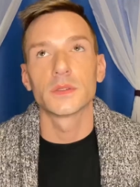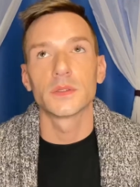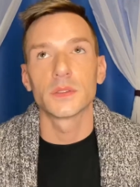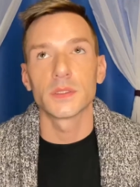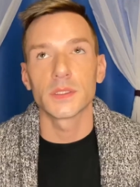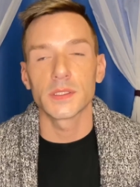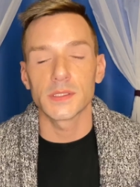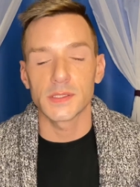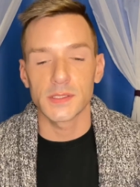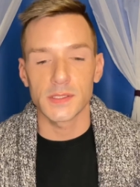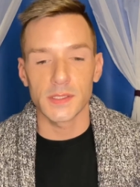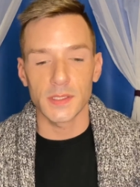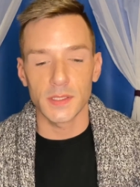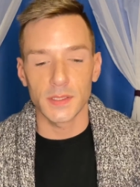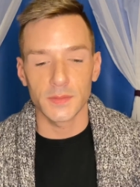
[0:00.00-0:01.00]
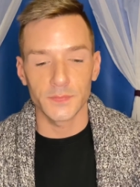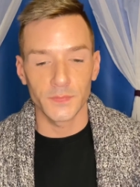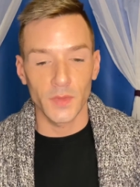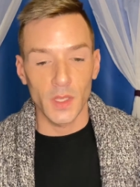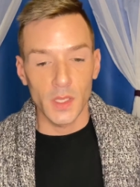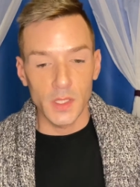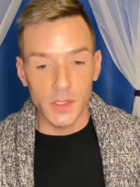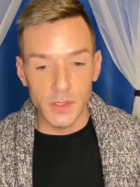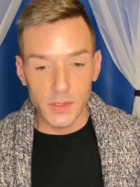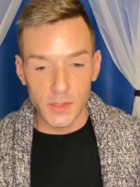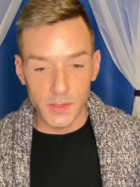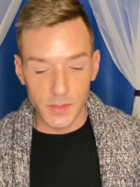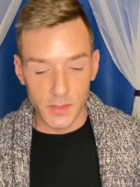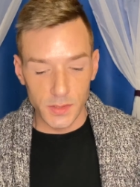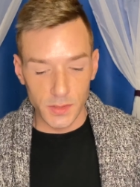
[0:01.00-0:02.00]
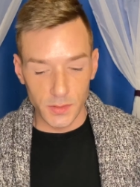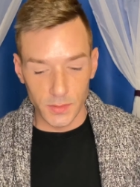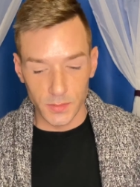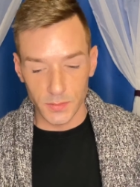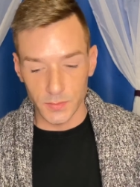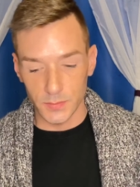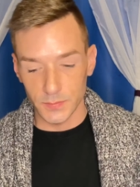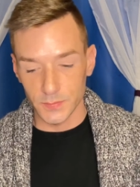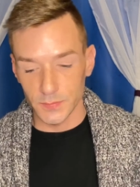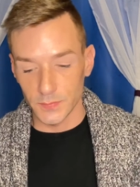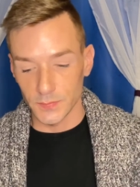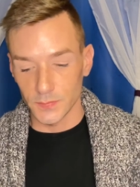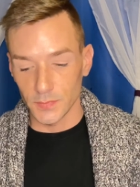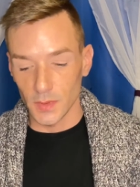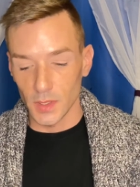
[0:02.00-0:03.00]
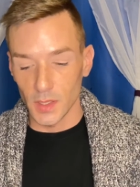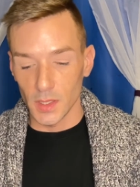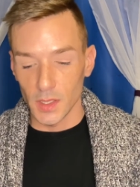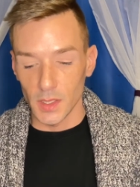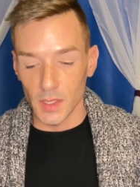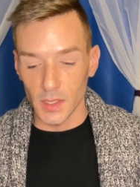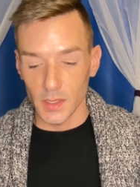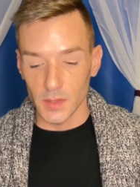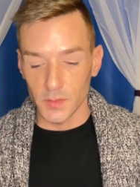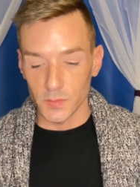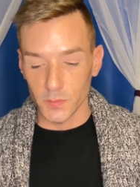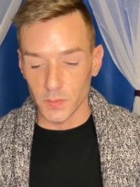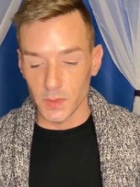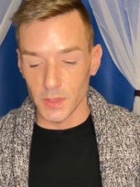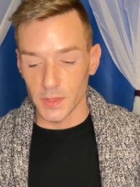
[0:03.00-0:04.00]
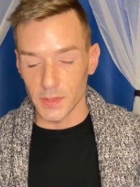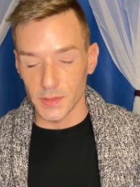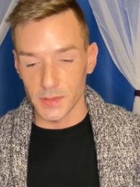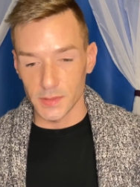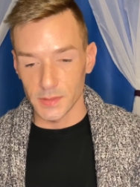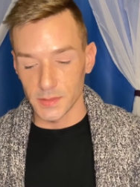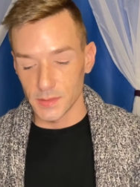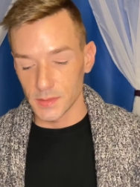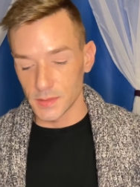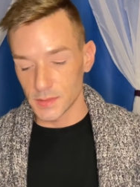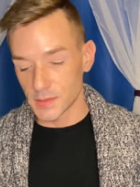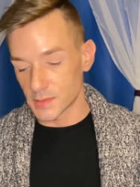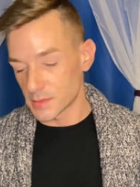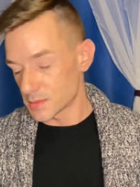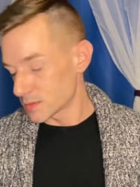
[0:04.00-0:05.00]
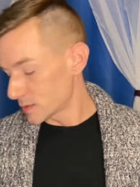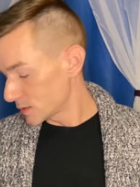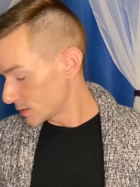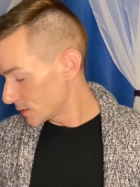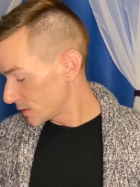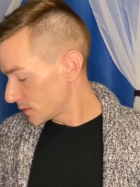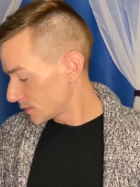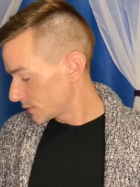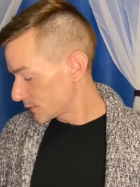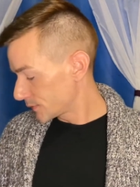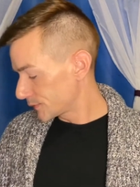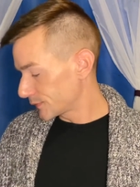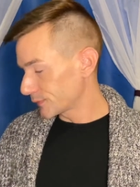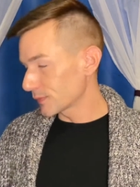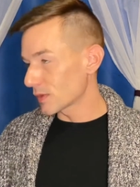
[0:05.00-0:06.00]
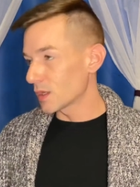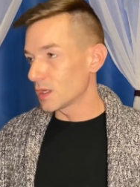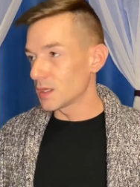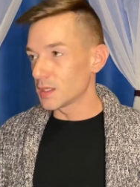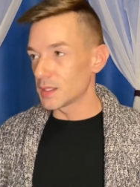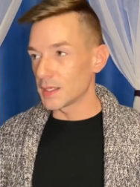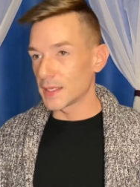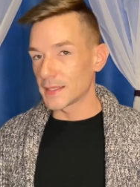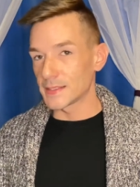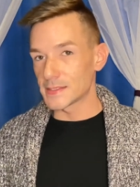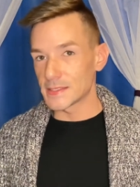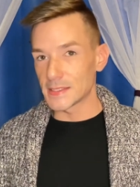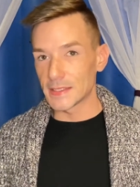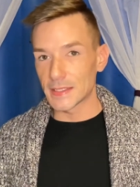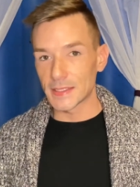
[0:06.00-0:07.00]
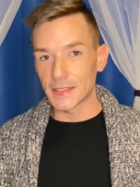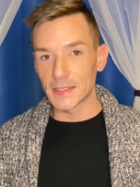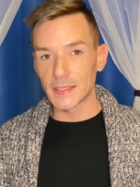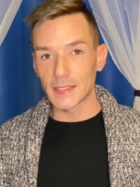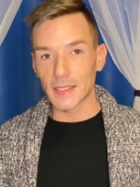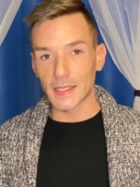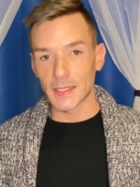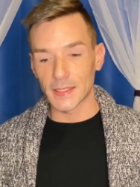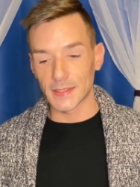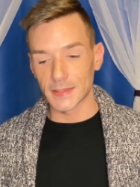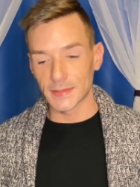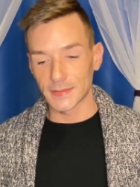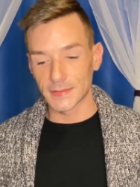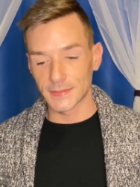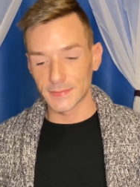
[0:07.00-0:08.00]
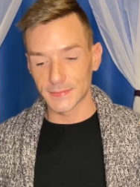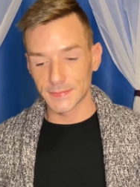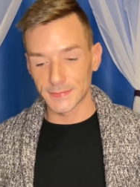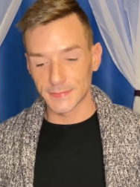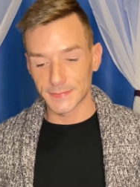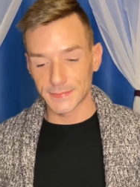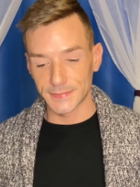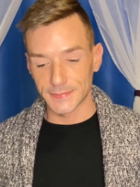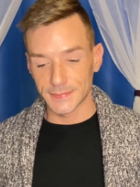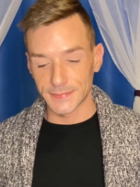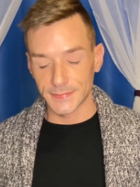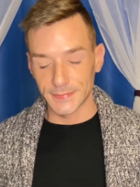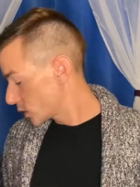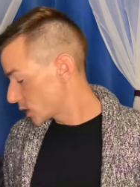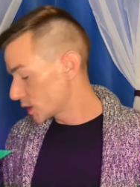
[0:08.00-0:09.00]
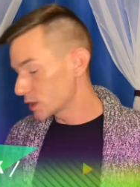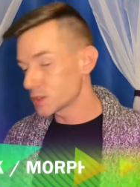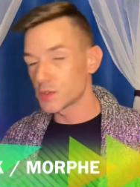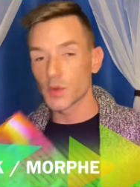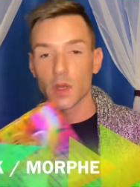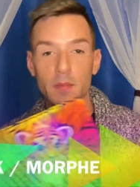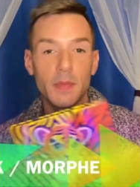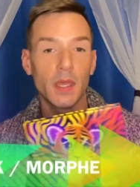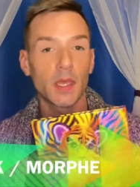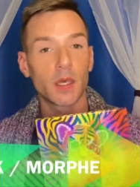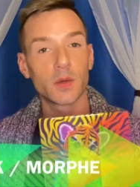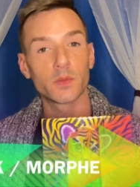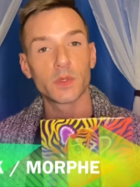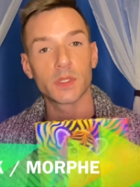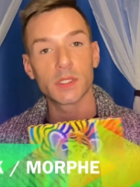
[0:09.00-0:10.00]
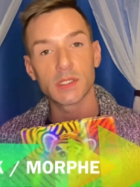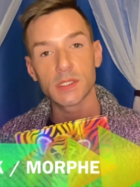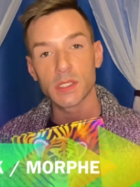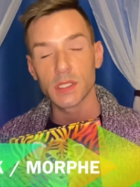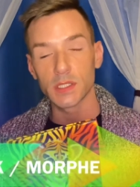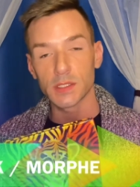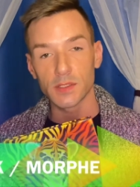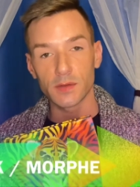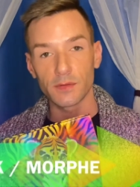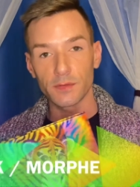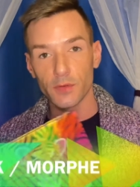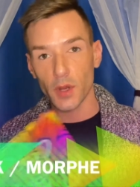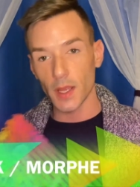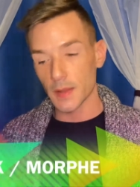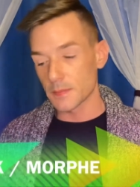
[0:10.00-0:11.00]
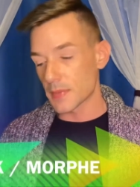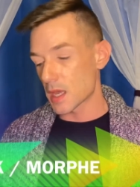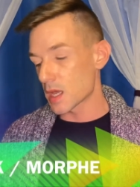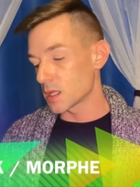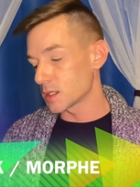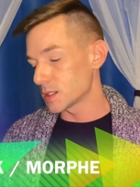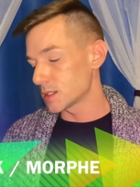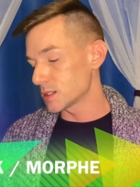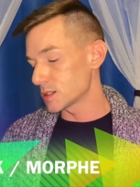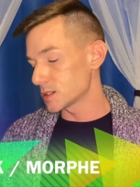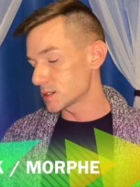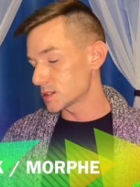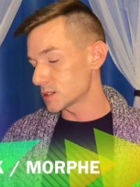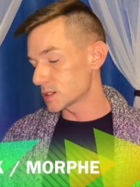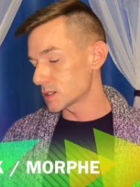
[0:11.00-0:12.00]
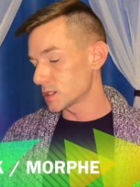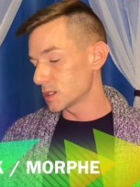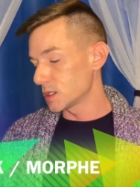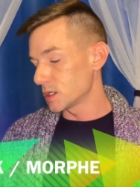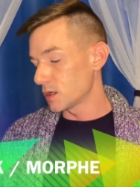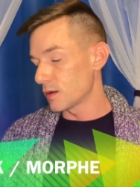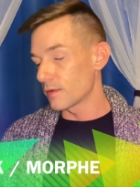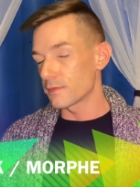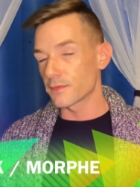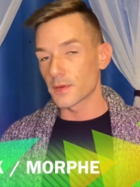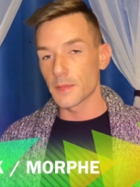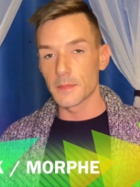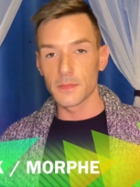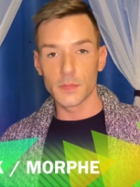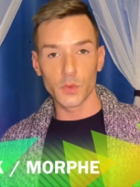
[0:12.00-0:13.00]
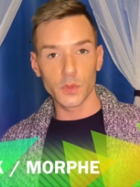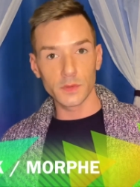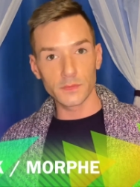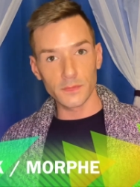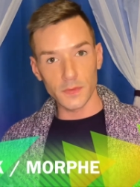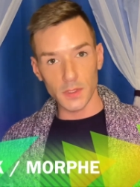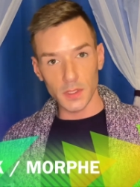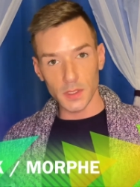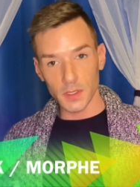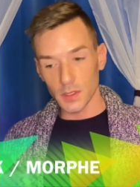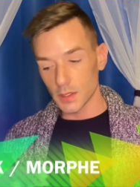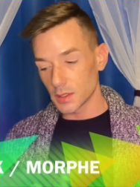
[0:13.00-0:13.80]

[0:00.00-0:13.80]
Let's see. So, it was $19.99. We're gonna do our makeup with this Lisa Frank palette from Morphe.